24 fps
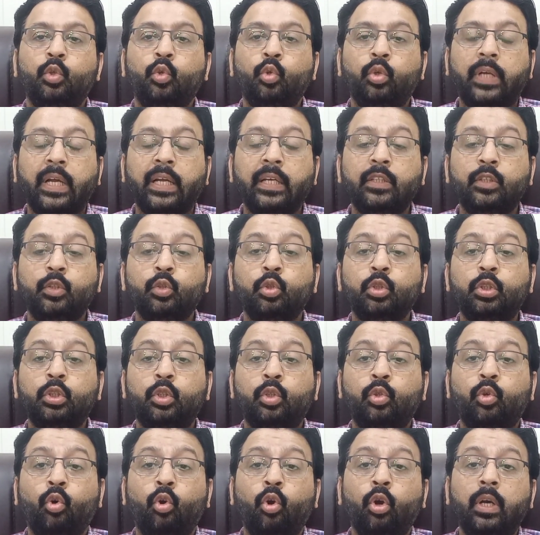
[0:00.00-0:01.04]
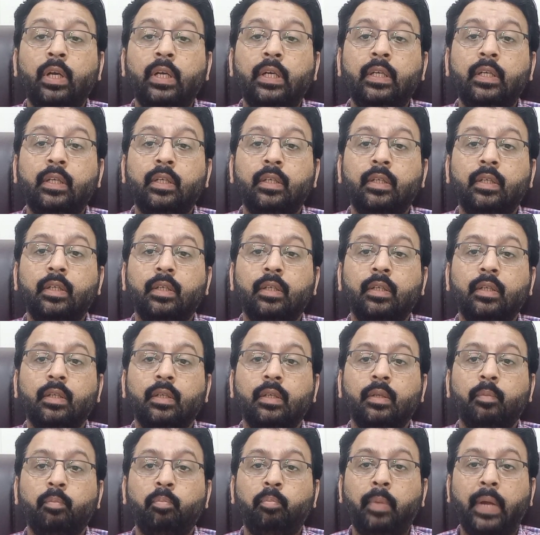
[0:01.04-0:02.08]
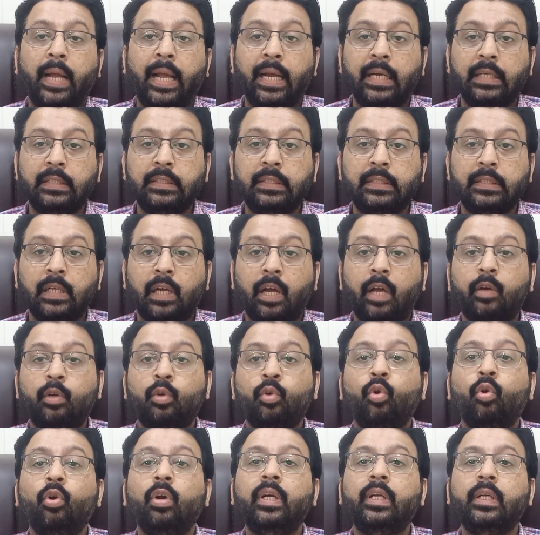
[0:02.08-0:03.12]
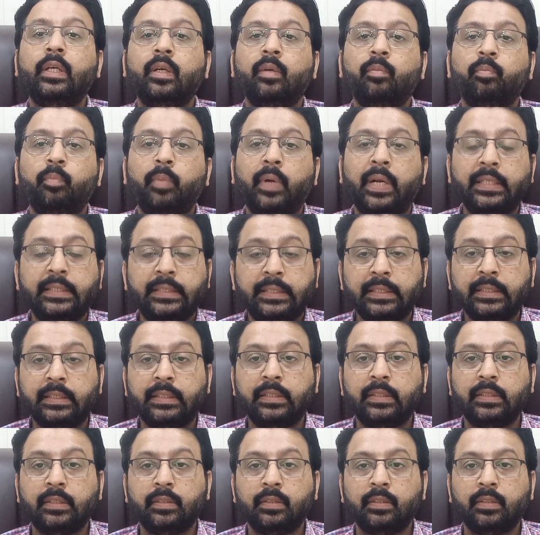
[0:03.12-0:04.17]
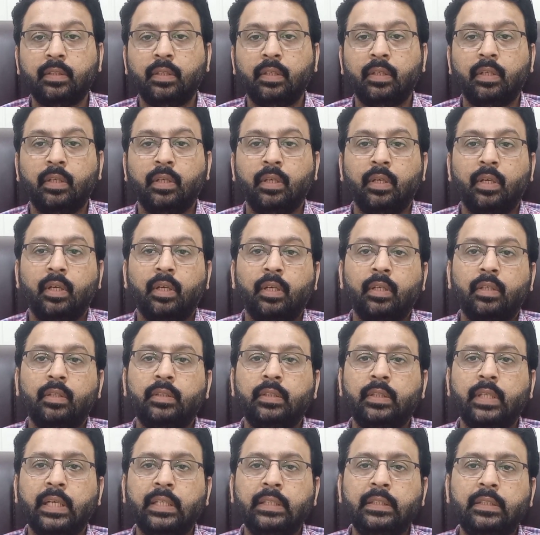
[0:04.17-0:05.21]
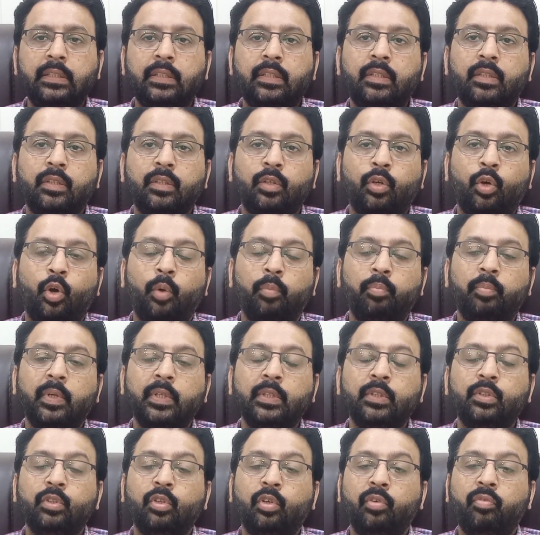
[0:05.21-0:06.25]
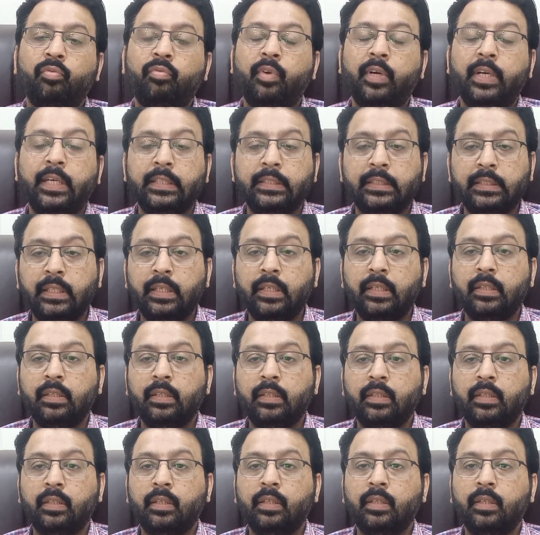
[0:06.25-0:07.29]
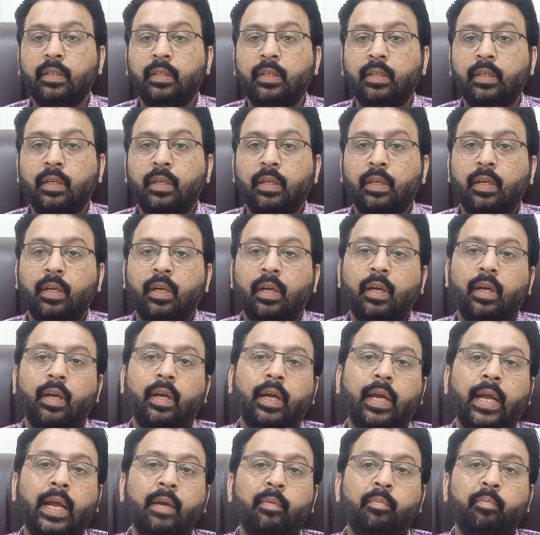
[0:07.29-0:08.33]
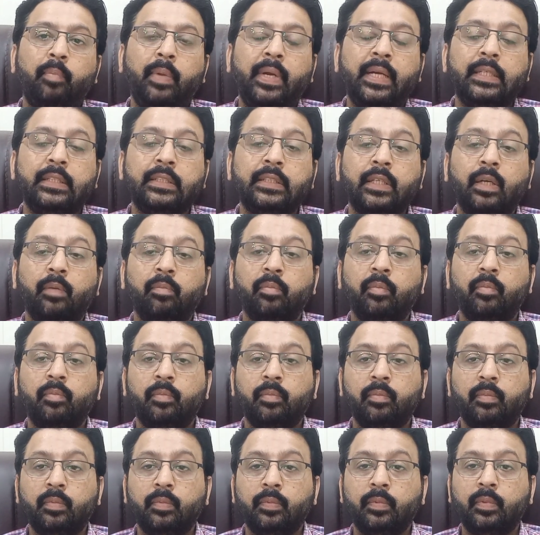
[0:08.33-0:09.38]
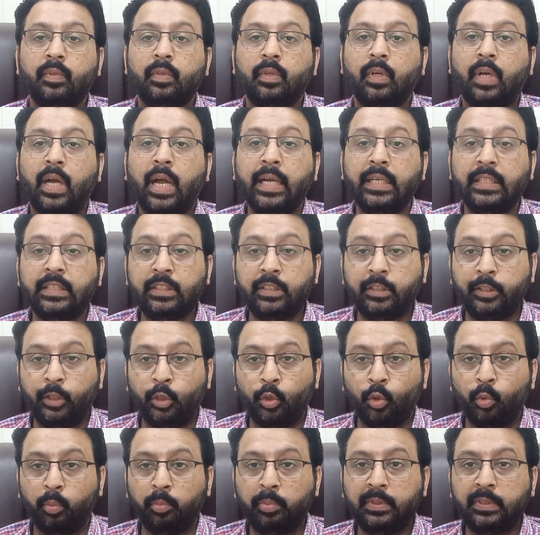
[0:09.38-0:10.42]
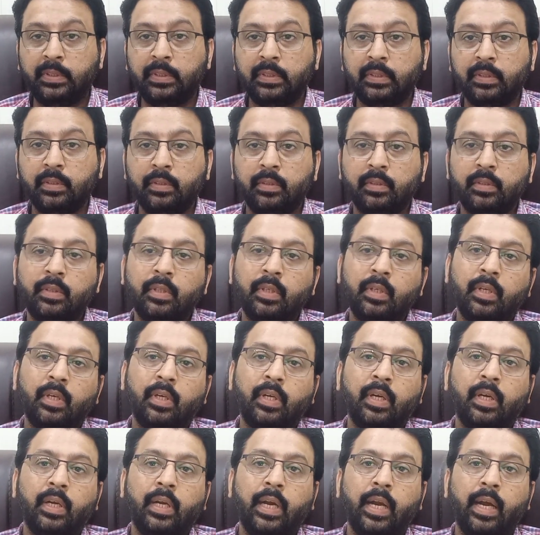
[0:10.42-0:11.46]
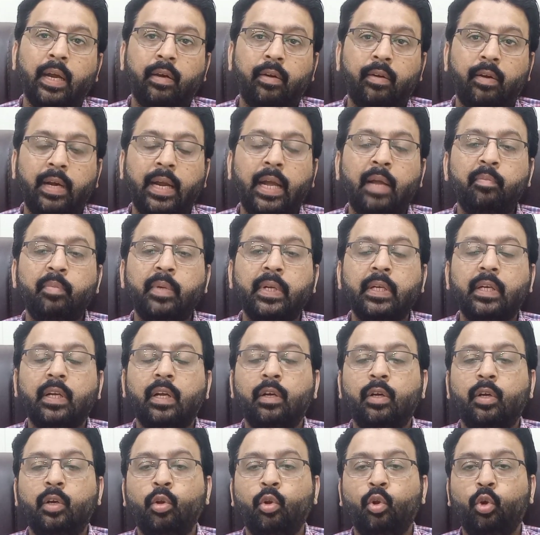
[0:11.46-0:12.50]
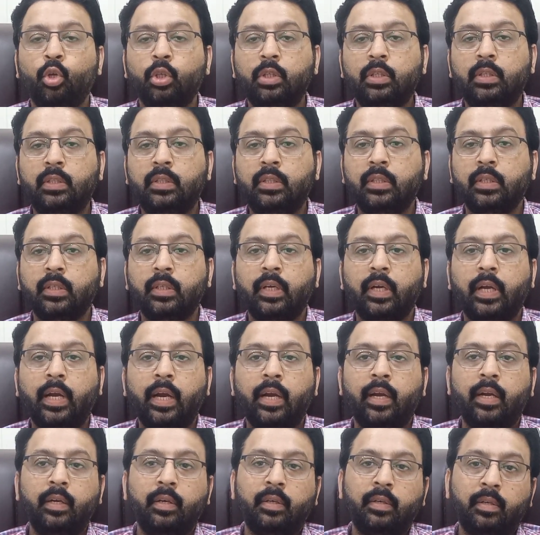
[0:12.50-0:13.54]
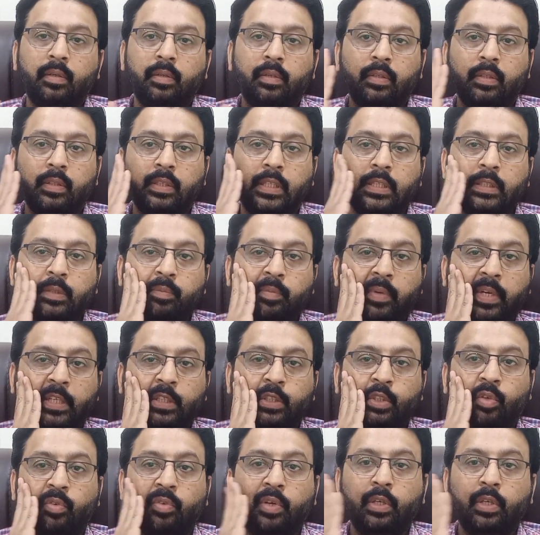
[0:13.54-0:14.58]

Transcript: you can use cold packs or cold compresses. Just open your freezer and pick some ice cubes and wrap in a cloth and just place